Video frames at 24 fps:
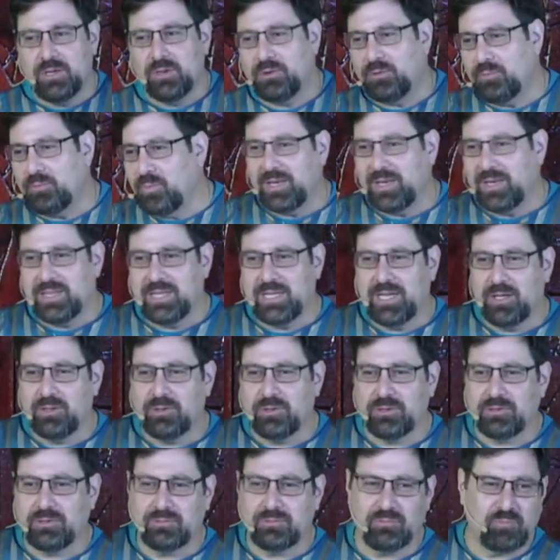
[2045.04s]
or one of the
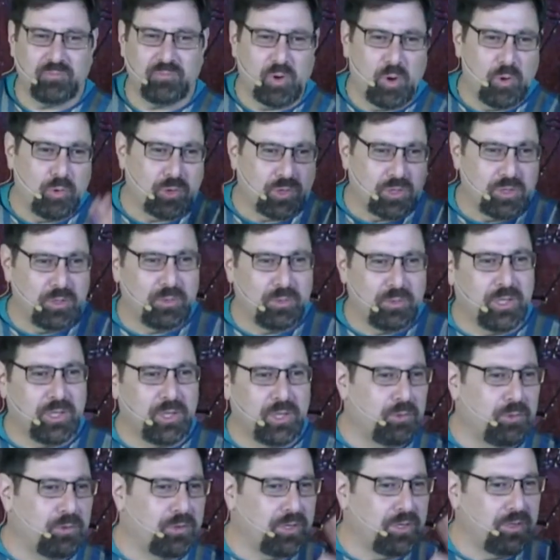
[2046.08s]
other Roku or
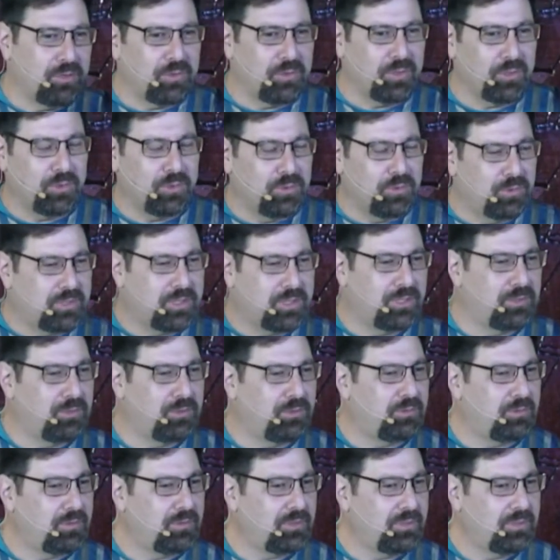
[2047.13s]
Yuku or Huku,
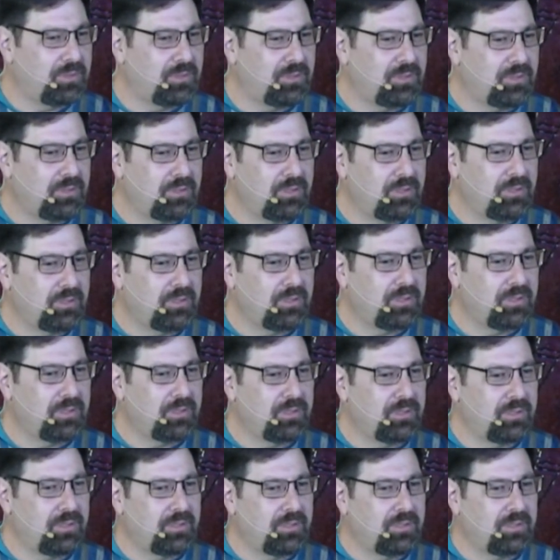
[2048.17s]

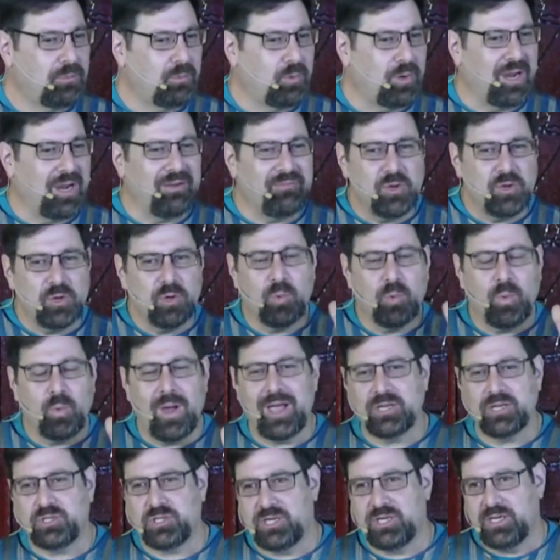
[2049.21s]
wherever you're
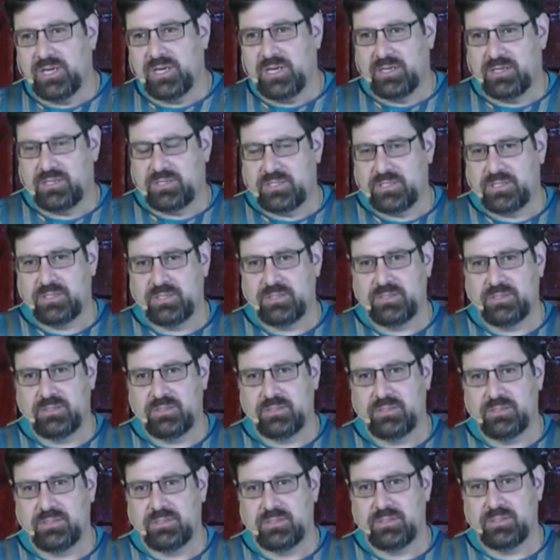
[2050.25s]
watching us,
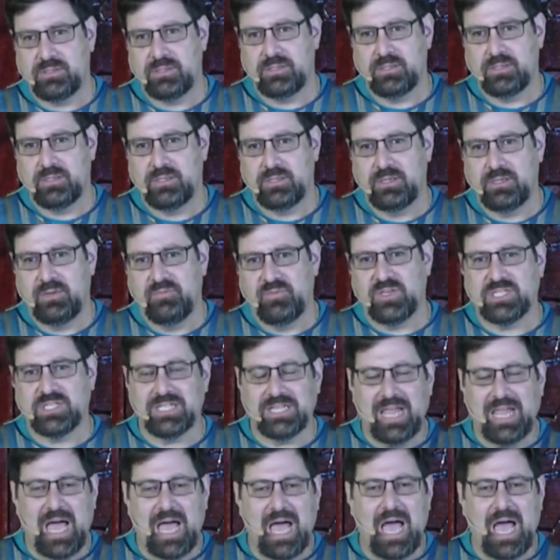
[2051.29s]
if it's
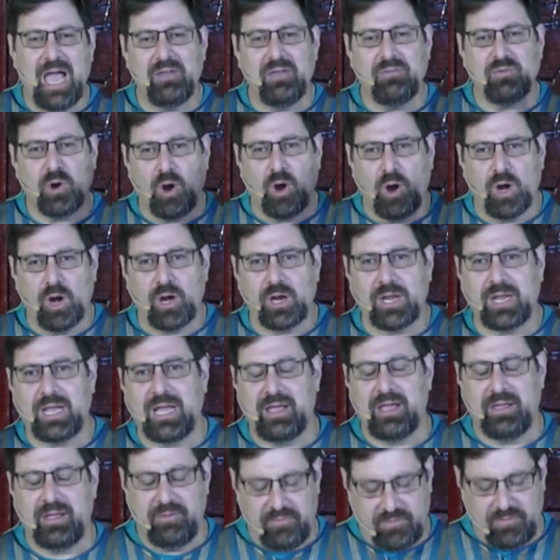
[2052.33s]
live or
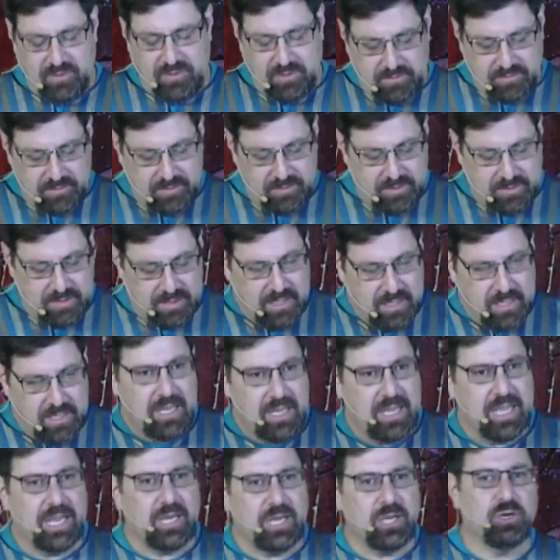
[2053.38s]
archived,
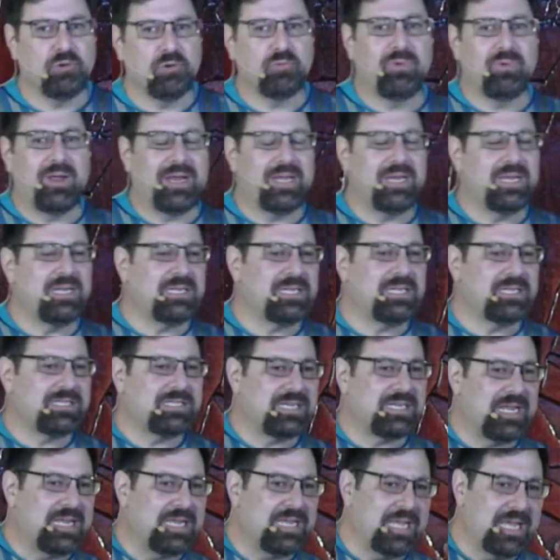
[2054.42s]
and you're ready to
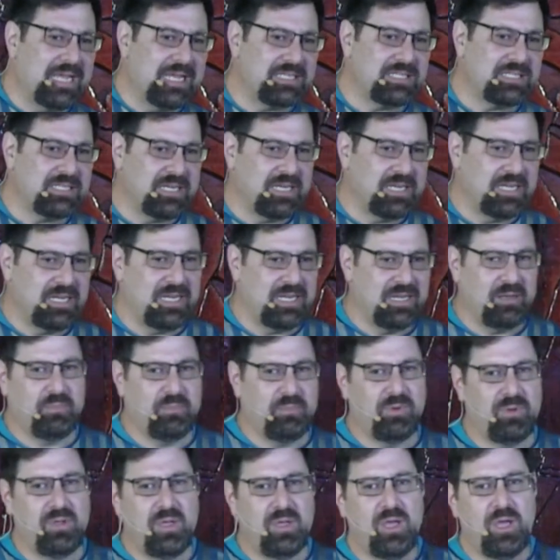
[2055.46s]
say yes to Him,
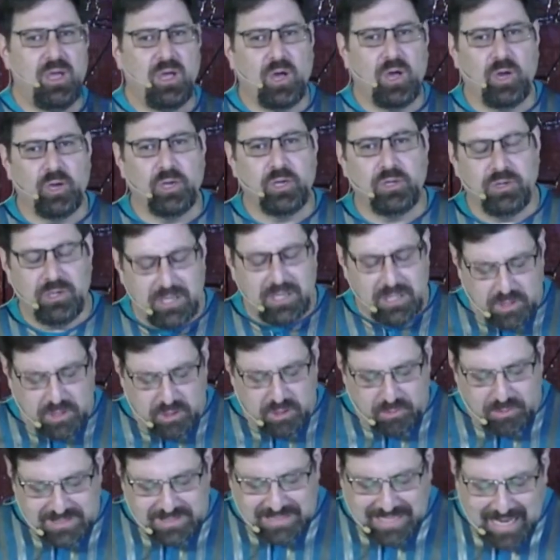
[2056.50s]
all you need to
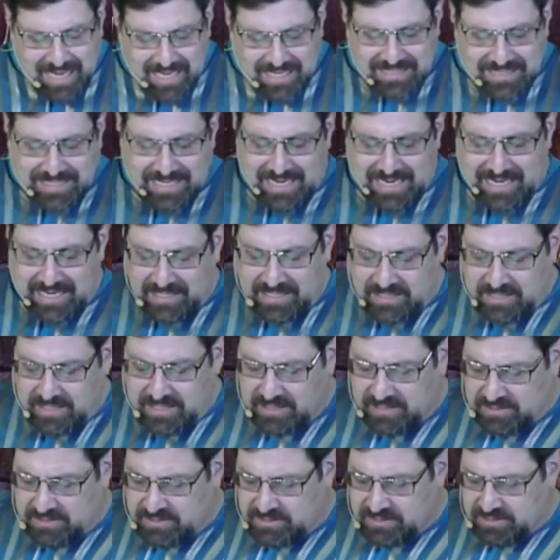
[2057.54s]
do is contact
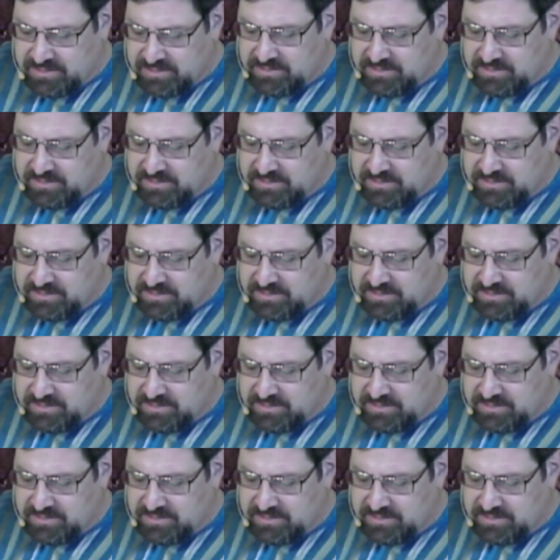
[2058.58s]
us,